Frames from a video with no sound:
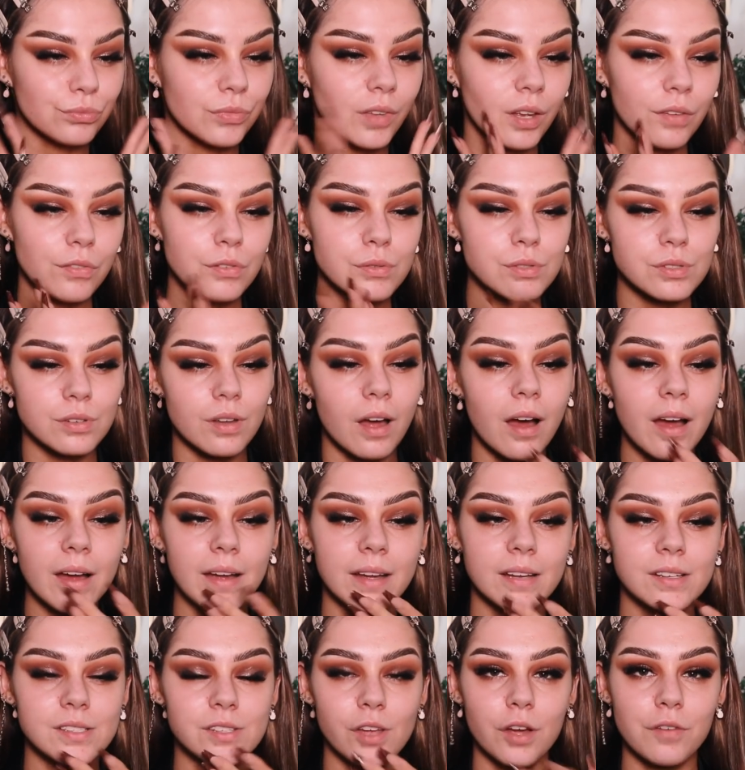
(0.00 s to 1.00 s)
That feels
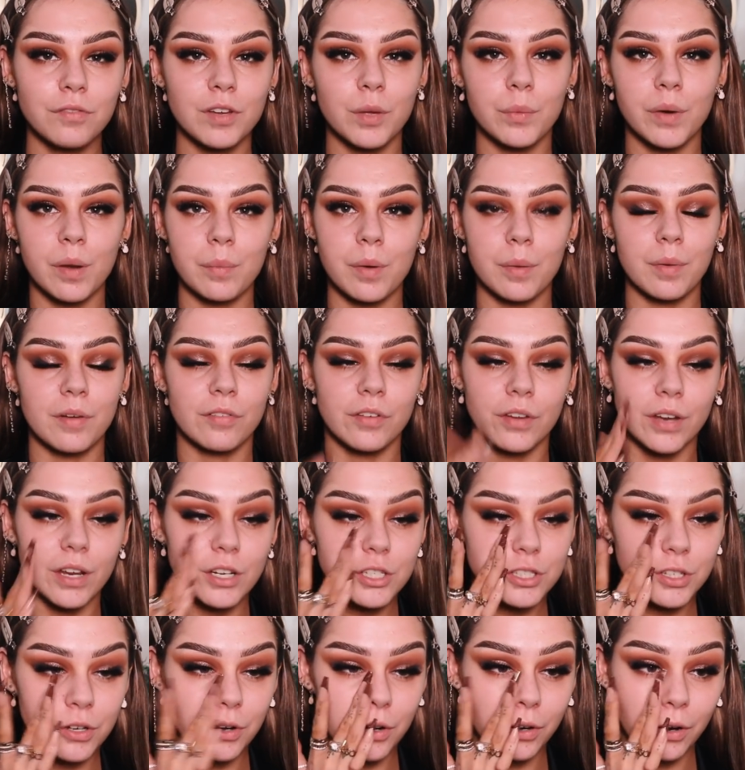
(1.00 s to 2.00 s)
nice. Hopefully when I put my
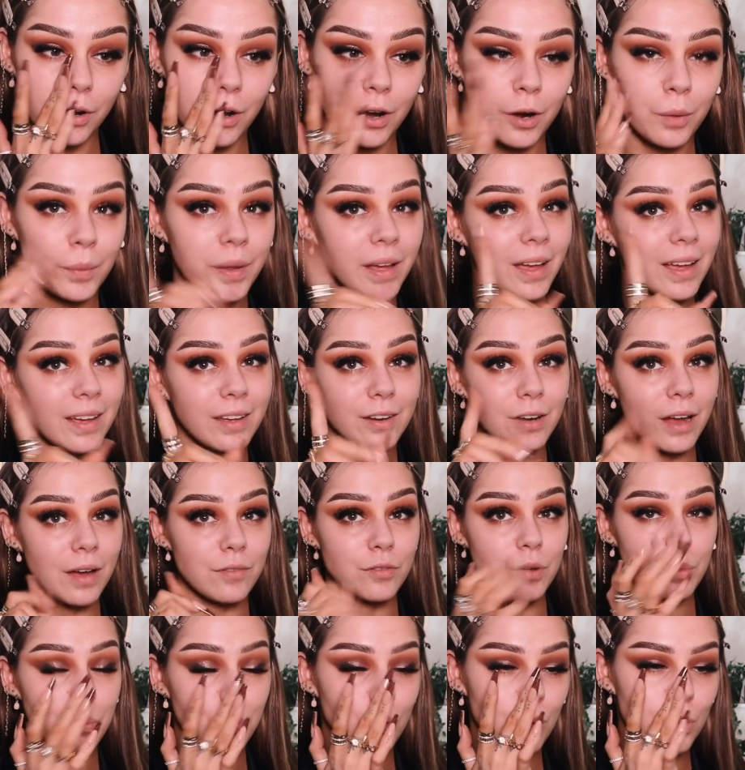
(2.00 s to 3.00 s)
foundation on, girl, we ain't gonna
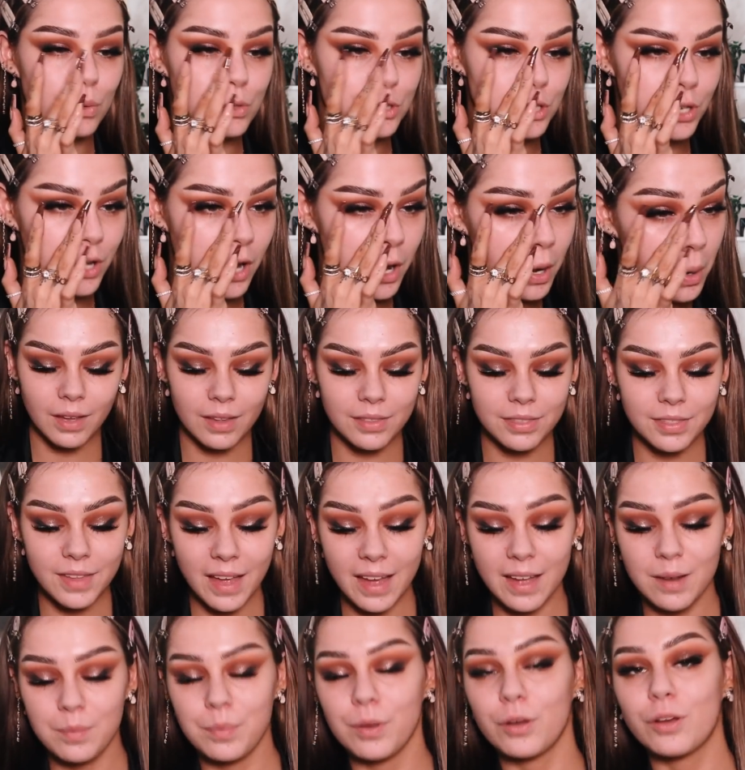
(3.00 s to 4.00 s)
have no pores, you know? And
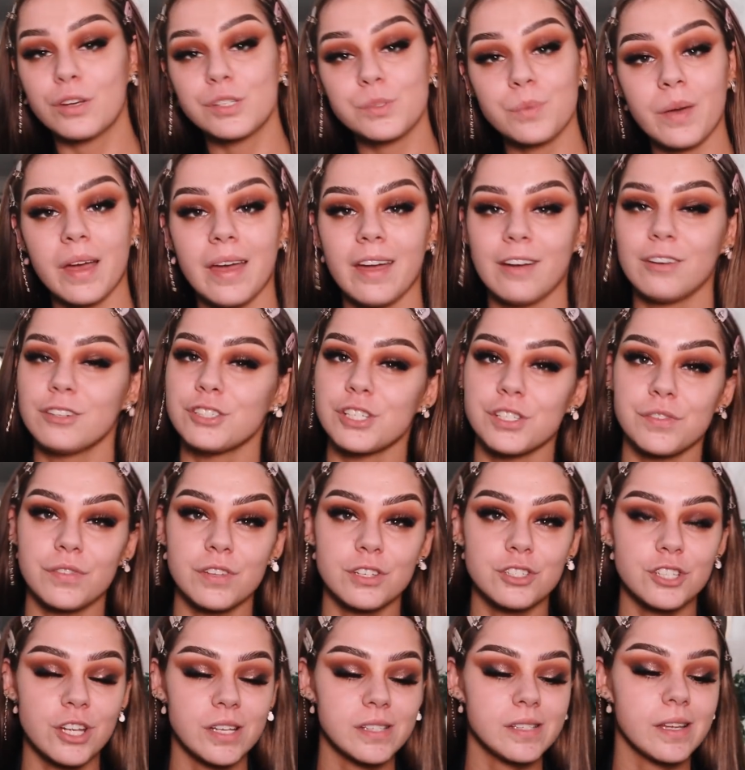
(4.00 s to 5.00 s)
then because we're here and just for
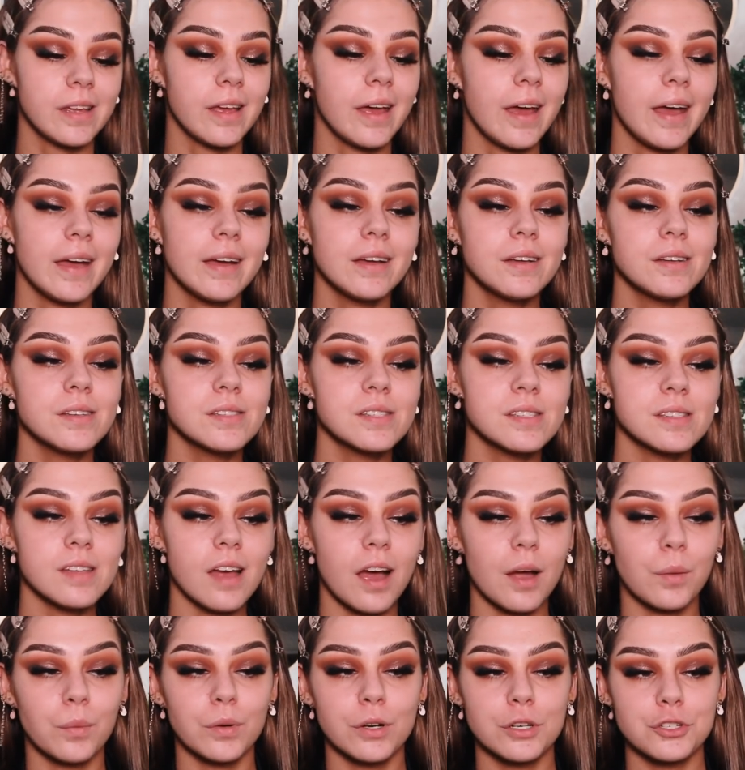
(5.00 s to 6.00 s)
the shits and gigs,
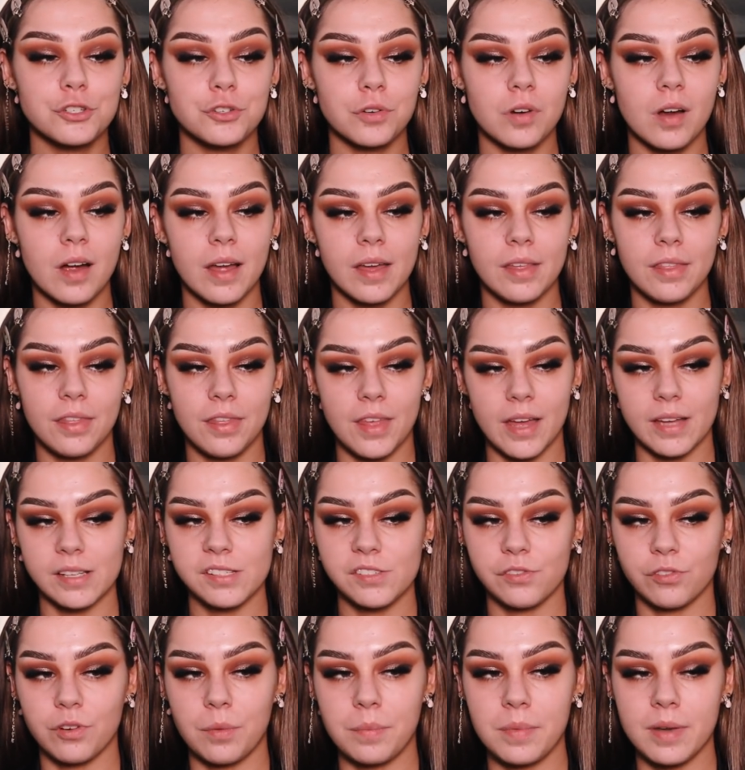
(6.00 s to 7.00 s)
I wanna try
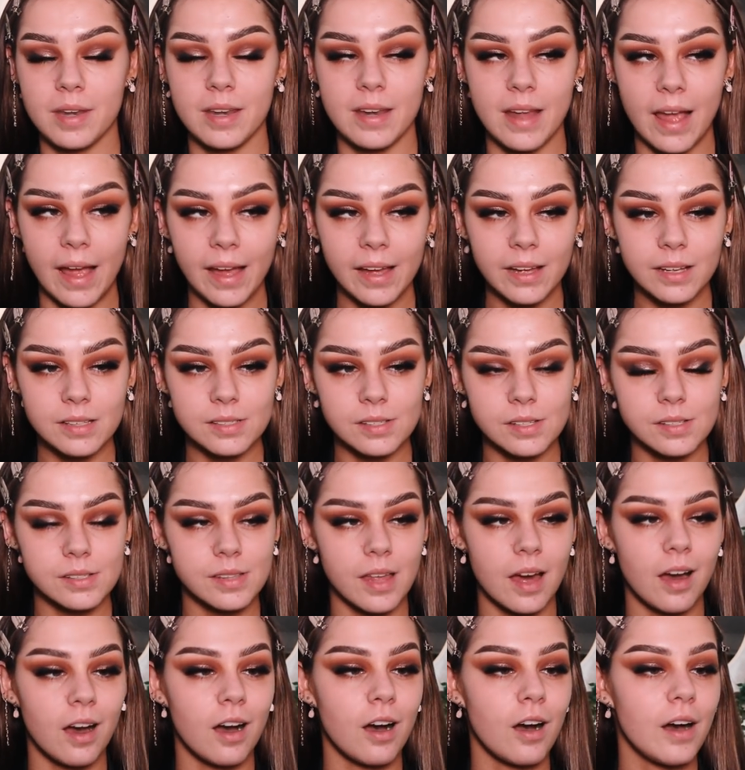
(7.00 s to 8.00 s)
this from NYX. It's
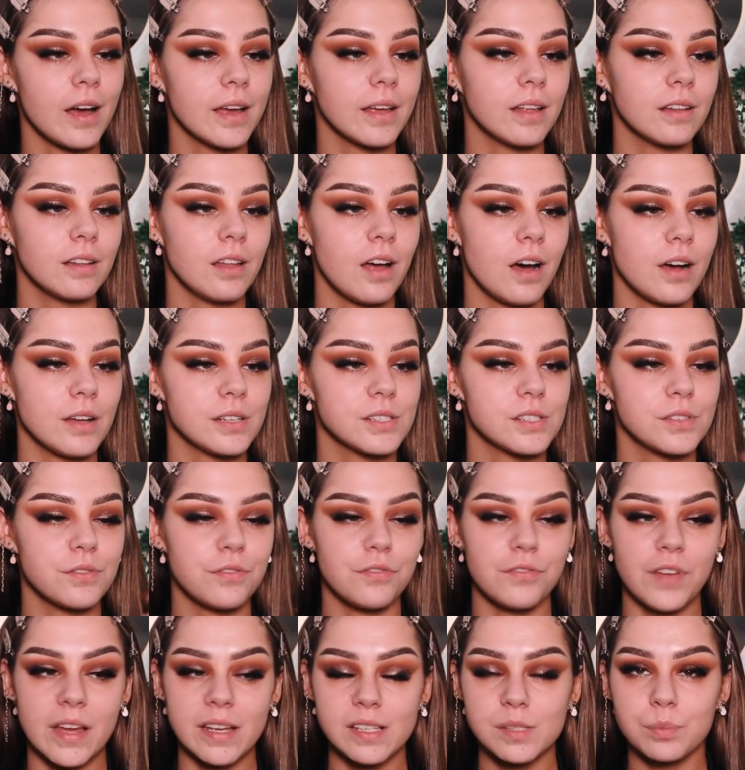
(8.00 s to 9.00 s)
their High Glass
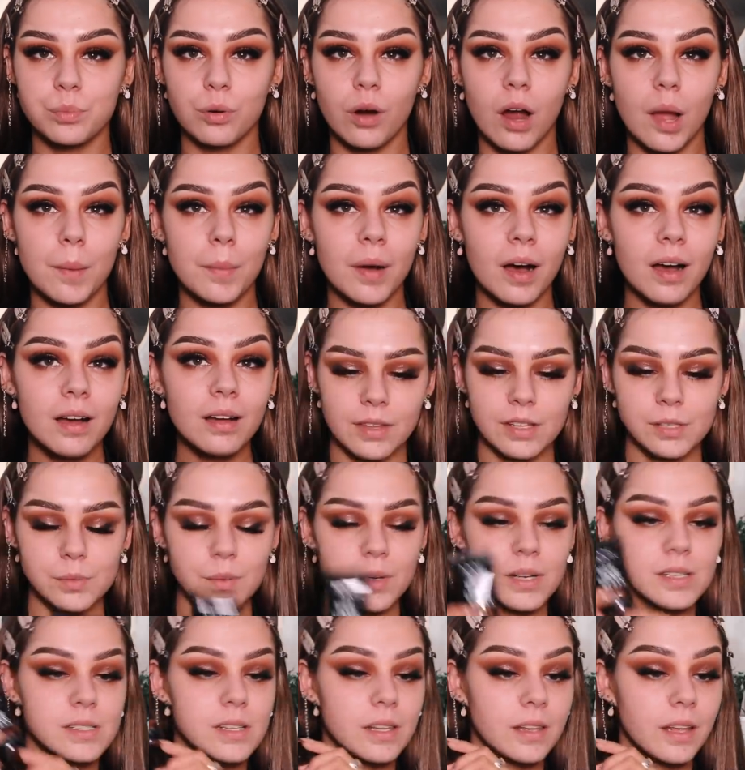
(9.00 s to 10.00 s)
Face Primer. This
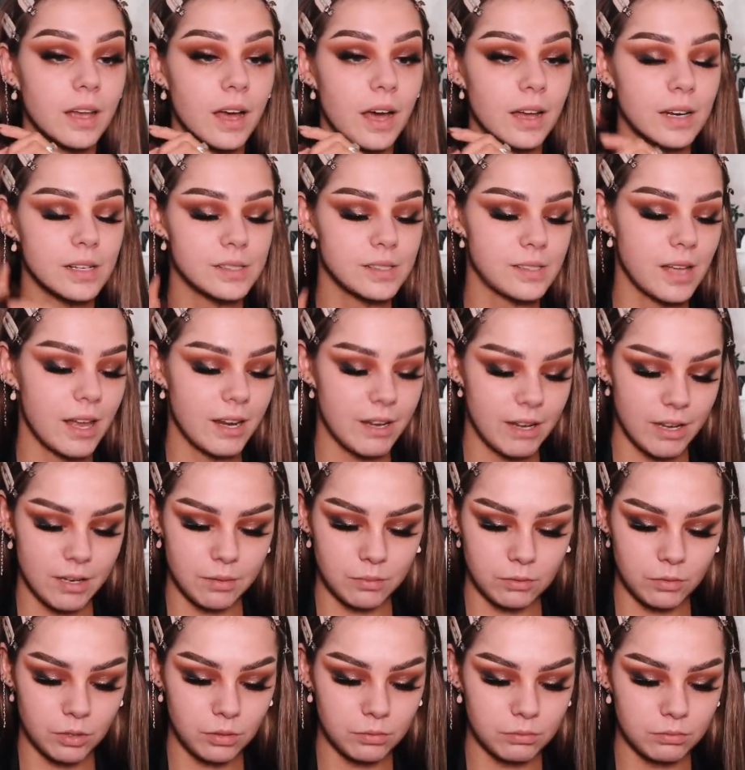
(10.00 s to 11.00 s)
one is in the color
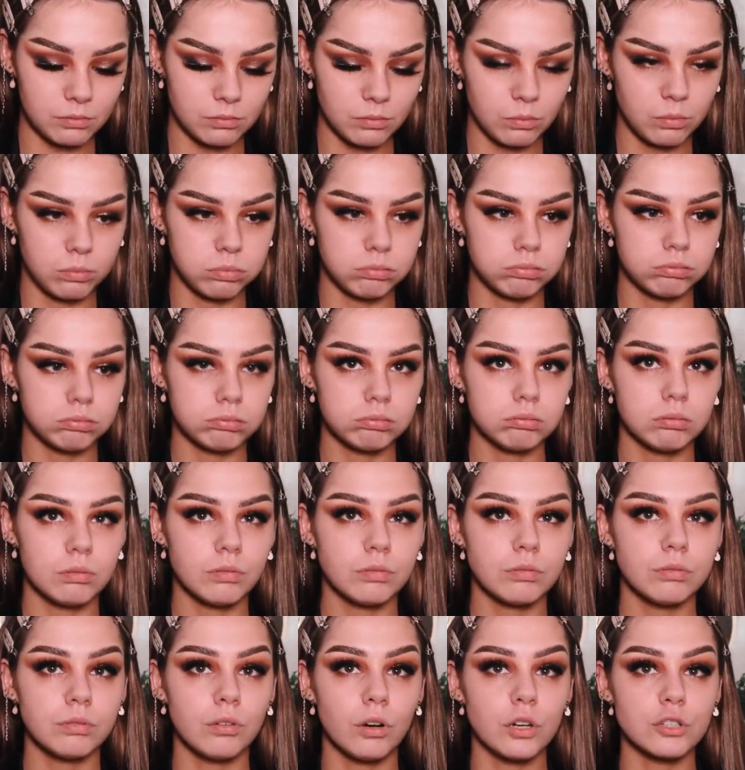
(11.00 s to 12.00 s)
Sandy,
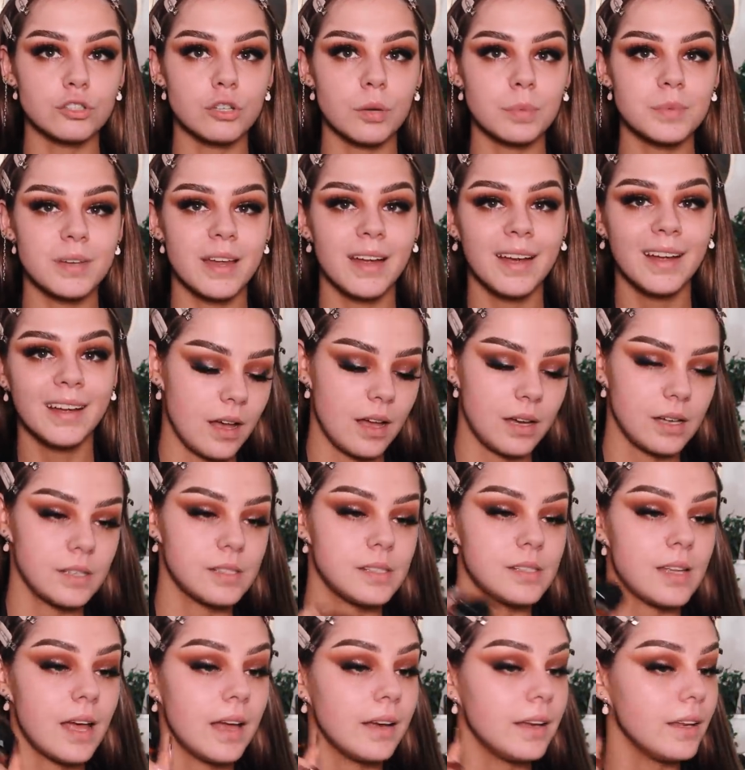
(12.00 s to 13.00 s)
before I dropped it, color
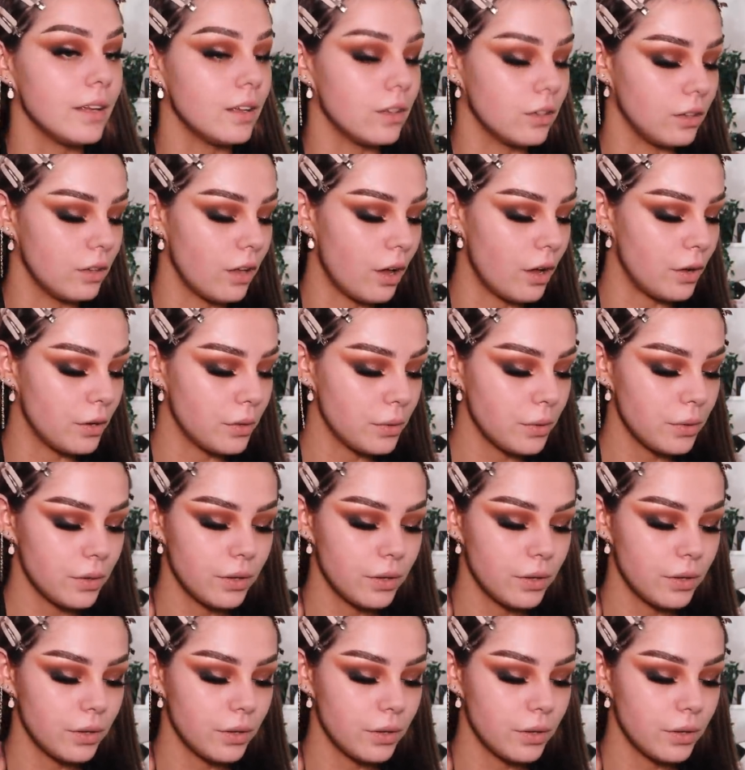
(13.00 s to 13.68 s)
Sandy Glow.